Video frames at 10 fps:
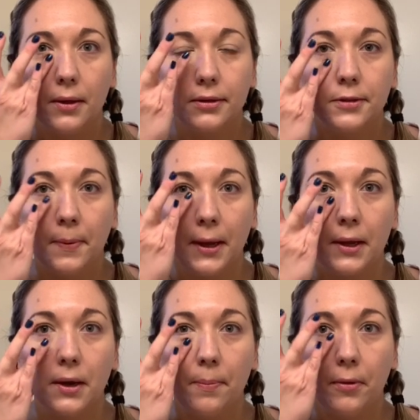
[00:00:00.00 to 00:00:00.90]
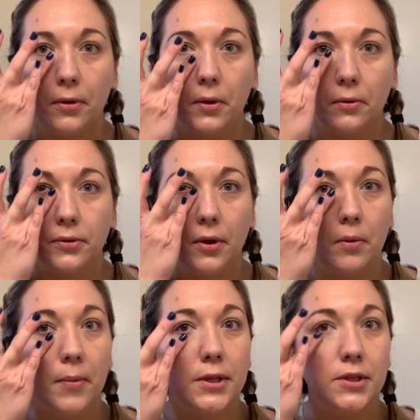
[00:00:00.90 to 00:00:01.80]
it's picking up a little
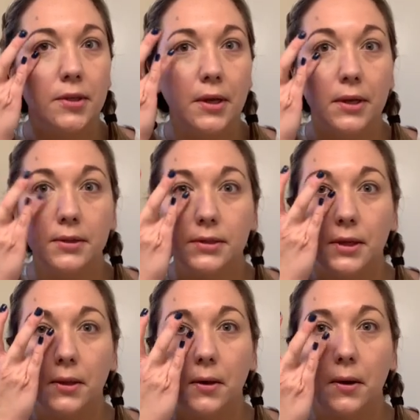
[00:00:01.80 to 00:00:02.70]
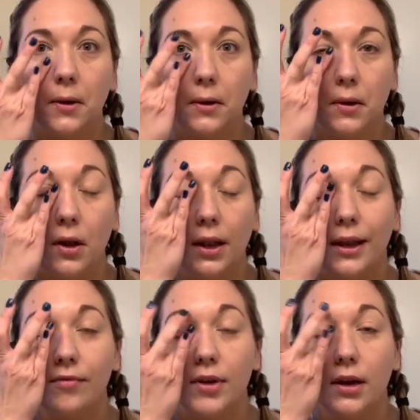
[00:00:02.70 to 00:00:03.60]
too much of the concealer. Not
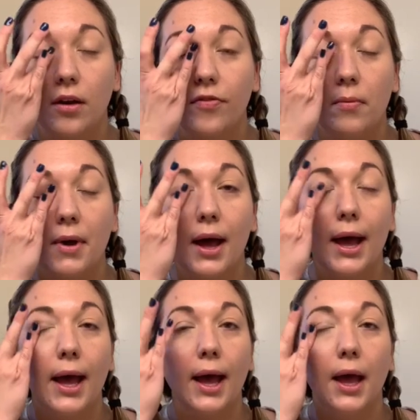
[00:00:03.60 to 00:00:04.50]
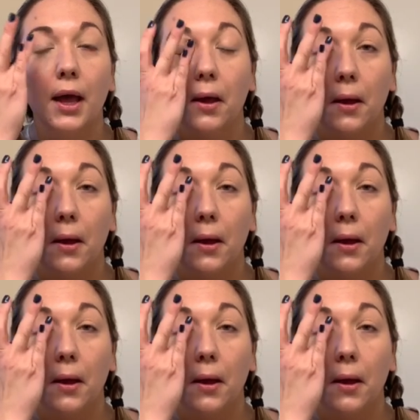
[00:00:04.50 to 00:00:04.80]
leaving enough on my eye.